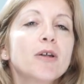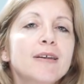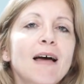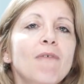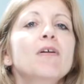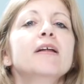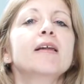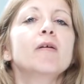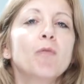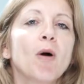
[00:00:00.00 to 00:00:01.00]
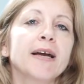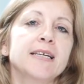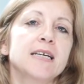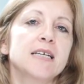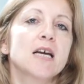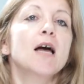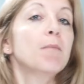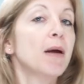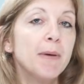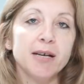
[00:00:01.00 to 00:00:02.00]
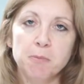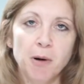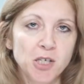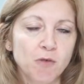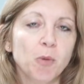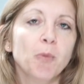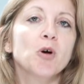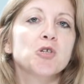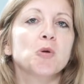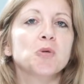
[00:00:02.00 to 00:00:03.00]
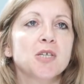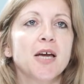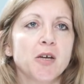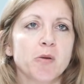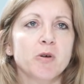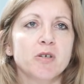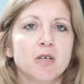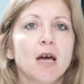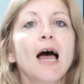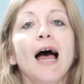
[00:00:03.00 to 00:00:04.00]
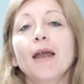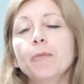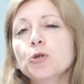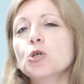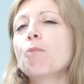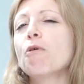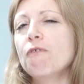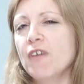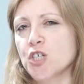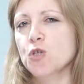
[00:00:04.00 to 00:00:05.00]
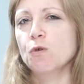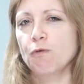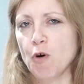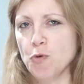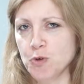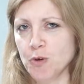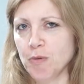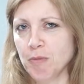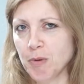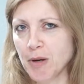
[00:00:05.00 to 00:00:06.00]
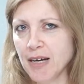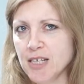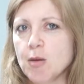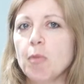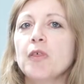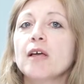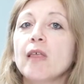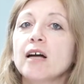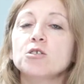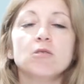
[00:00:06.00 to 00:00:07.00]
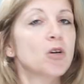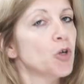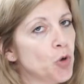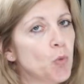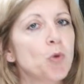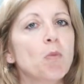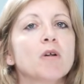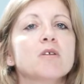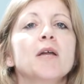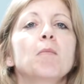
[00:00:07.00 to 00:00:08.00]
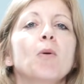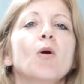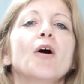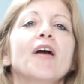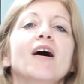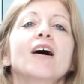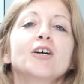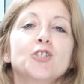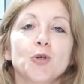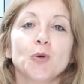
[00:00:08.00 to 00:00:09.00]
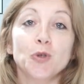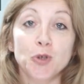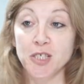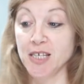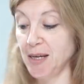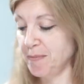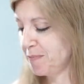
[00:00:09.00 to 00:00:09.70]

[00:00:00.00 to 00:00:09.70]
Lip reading: Definitely write it maybe as part of your personal statement, and put a professional photo, okay? Something that you would want an employer to see.